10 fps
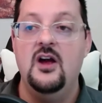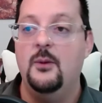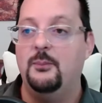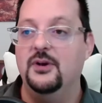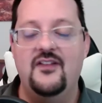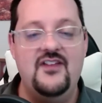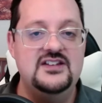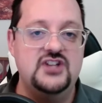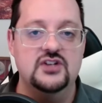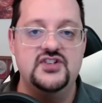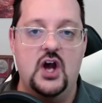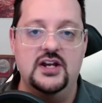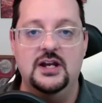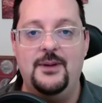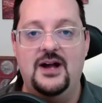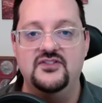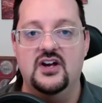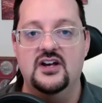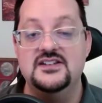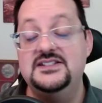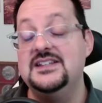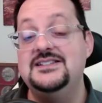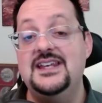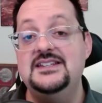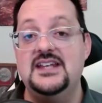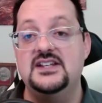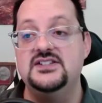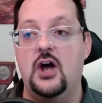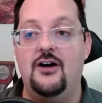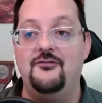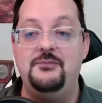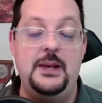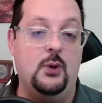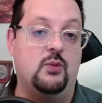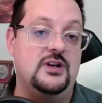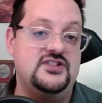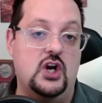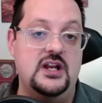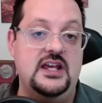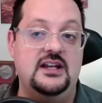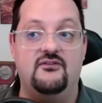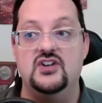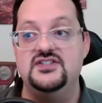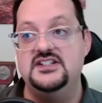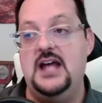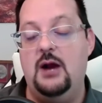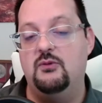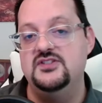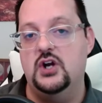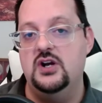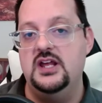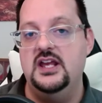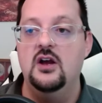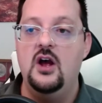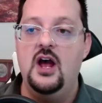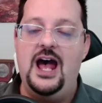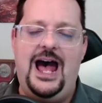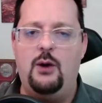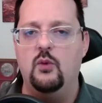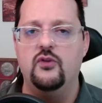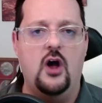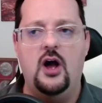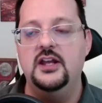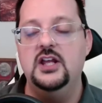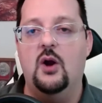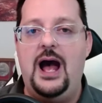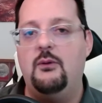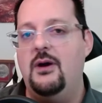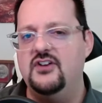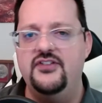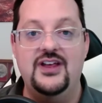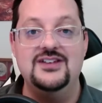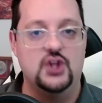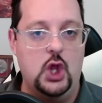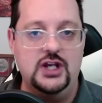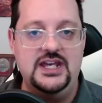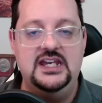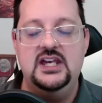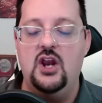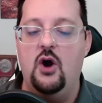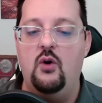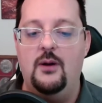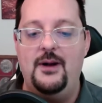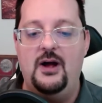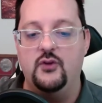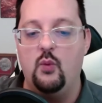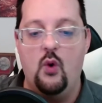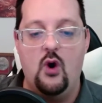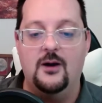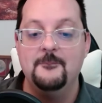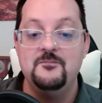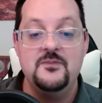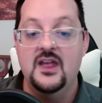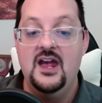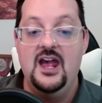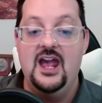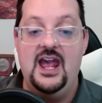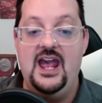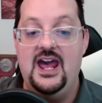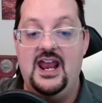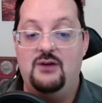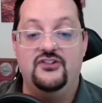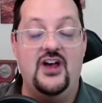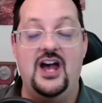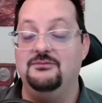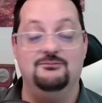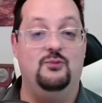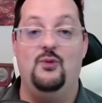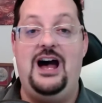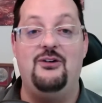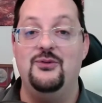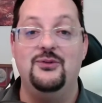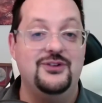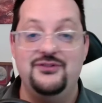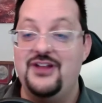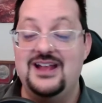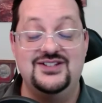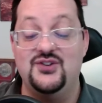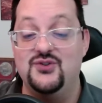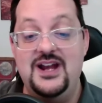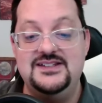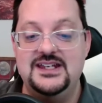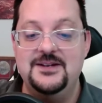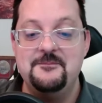But then they start talking about the statistics of people returning versus not returning, how everything's looking, about the war. And I was like, wow, that's crazy.